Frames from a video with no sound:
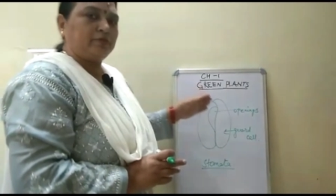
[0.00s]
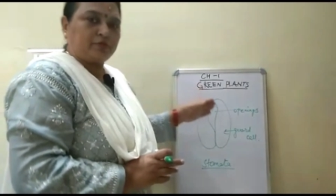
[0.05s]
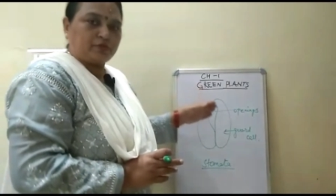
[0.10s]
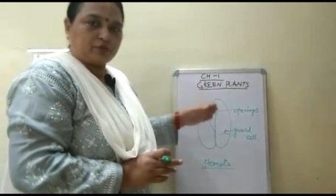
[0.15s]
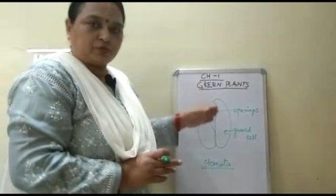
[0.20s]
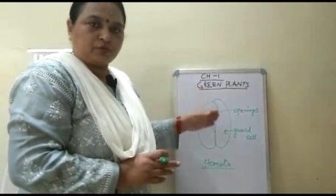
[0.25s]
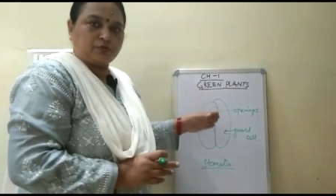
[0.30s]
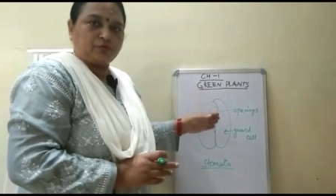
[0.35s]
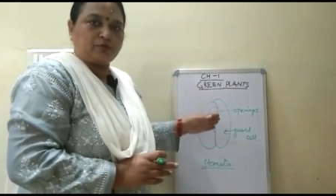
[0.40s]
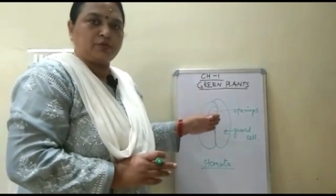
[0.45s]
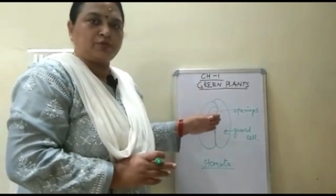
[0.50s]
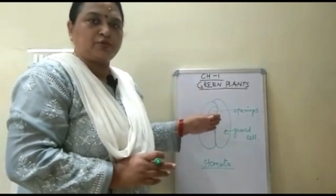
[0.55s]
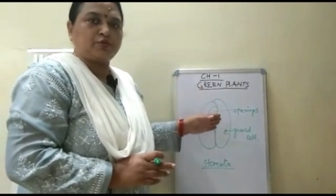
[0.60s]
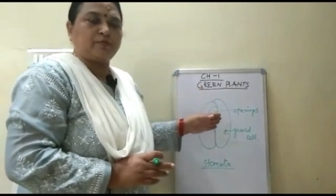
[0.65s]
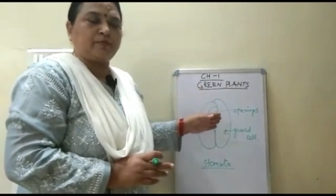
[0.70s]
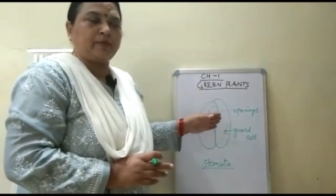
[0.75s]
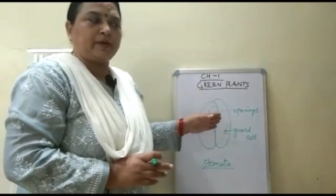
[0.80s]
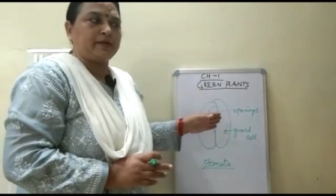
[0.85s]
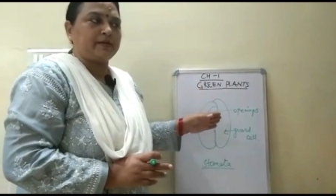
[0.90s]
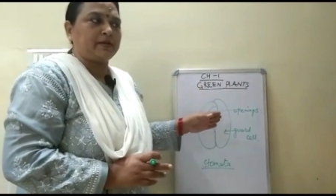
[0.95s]
To the
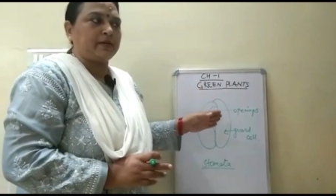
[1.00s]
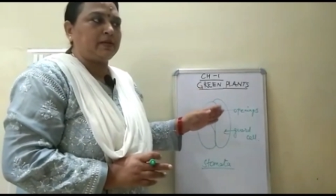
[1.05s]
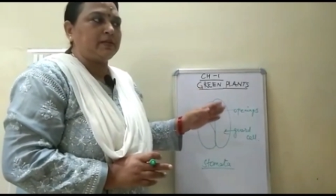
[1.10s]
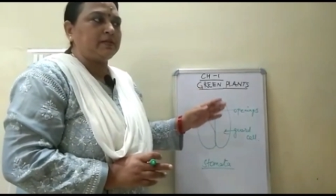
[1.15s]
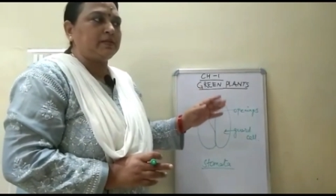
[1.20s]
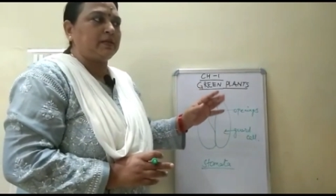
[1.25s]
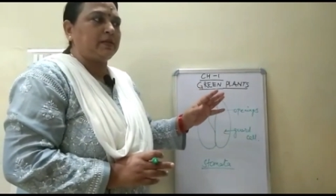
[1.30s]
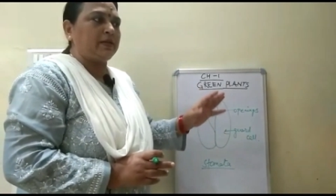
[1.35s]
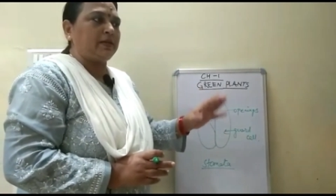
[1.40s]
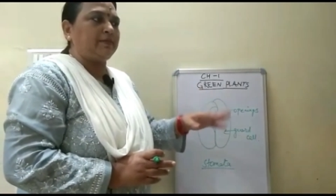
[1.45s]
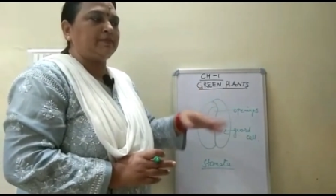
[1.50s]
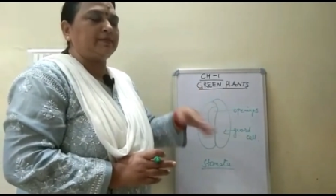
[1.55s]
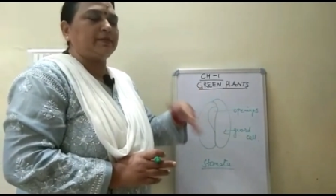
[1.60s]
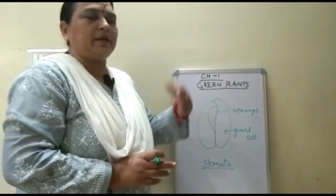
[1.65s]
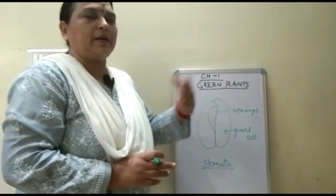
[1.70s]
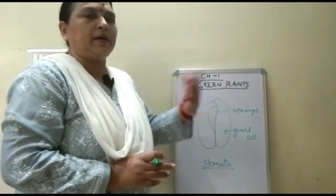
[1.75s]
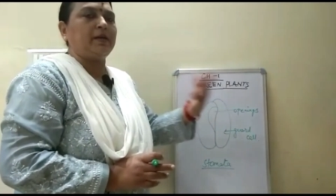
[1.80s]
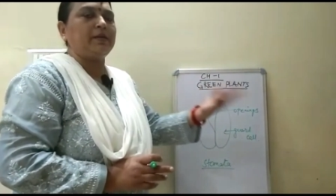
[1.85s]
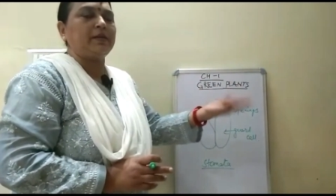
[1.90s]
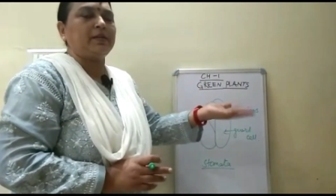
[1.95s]
stomatas, the leaves
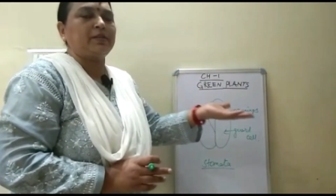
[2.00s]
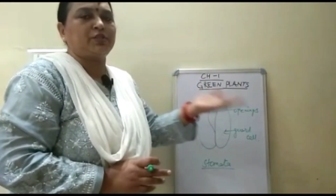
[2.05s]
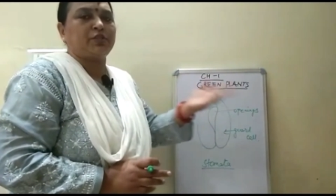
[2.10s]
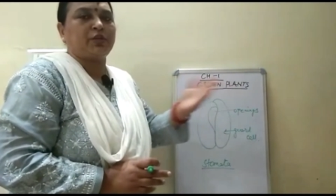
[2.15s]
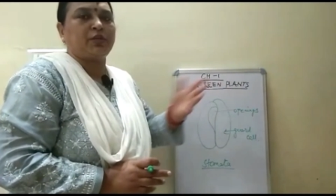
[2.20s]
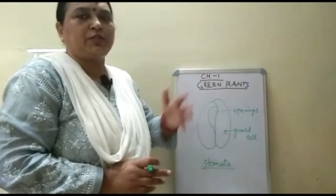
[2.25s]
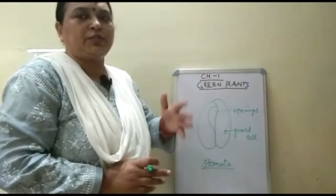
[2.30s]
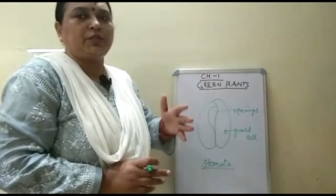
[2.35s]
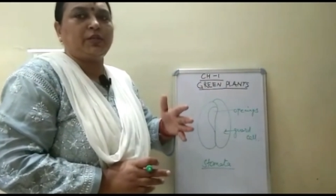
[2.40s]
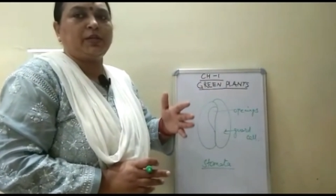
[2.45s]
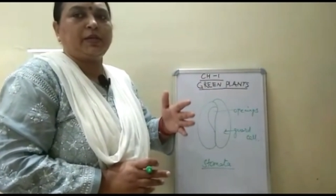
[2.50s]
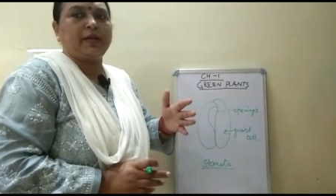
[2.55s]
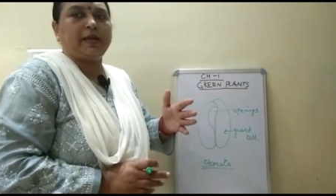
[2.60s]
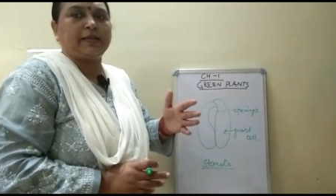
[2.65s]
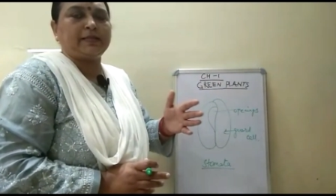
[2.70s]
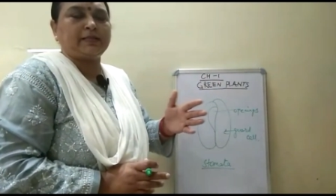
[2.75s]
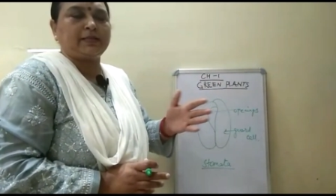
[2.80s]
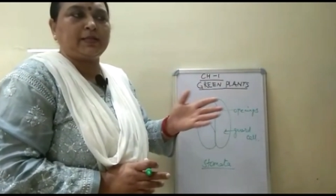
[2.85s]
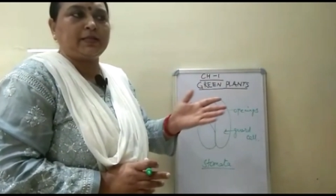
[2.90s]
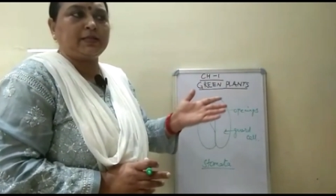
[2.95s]
are exchanging
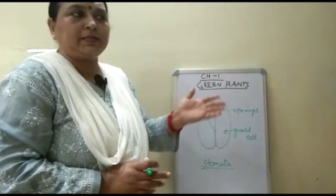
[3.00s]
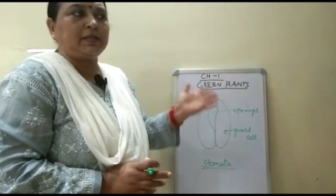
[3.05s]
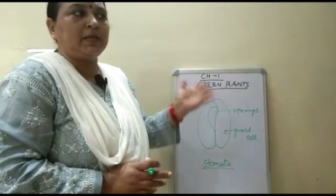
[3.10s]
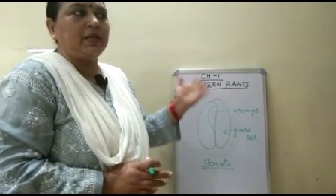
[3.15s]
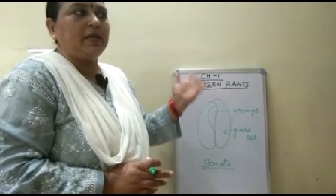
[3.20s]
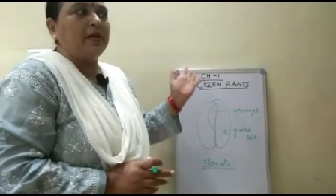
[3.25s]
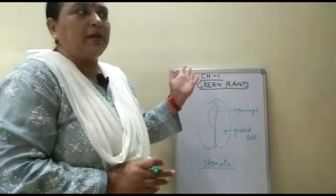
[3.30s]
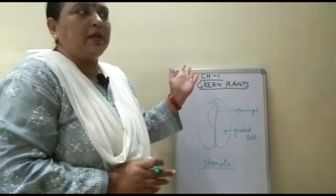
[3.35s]
gases.